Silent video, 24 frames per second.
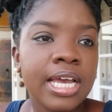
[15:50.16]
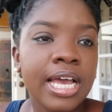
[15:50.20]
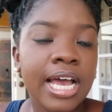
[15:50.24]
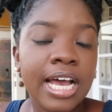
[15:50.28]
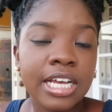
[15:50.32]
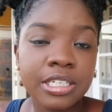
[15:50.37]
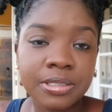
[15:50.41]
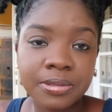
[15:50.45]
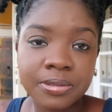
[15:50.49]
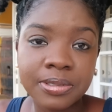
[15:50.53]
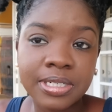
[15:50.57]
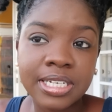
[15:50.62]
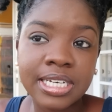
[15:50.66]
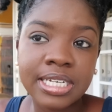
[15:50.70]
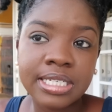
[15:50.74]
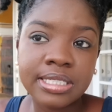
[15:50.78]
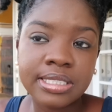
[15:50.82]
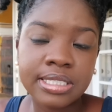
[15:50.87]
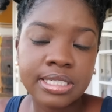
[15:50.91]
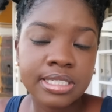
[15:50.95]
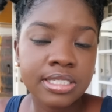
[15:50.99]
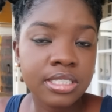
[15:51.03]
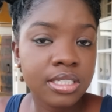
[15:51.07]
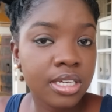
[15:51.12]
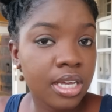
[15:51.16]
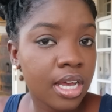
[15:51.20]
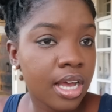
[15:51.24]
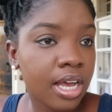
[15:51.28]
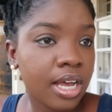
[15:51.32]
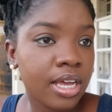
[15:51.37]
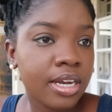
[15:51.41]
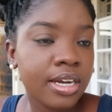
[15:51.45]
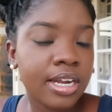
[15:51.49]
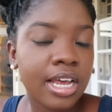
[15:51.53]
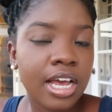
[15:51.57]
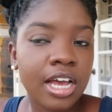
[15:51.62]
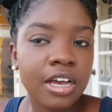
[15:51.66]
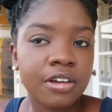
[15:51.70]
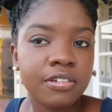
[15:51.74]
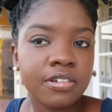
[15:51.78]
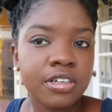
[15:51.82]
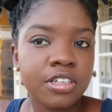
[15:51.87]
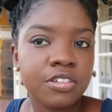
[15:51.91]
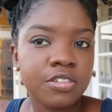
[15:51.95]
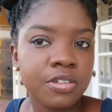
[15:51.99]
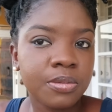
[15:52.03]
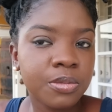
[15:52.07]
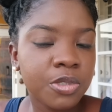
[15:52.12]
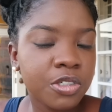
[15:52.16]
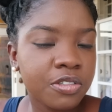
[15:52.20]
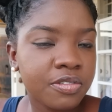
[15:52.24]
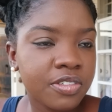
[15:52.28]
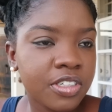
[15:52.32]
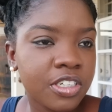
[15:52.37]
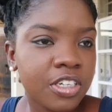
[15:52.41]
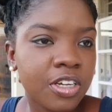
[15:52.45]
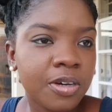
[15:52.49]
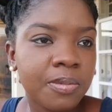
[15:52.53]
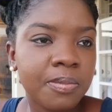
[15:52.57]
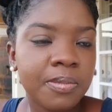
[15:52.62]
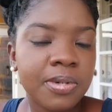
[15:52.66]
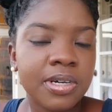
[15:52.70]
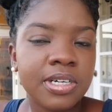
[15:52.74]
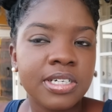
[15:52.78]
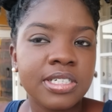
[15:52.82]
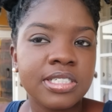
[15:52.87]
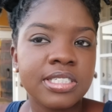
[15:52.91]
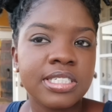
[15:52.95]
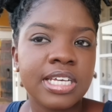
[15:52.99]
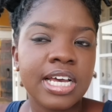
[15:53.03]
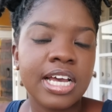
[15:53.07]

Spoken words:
As soon as it's gone, I will remove the numbers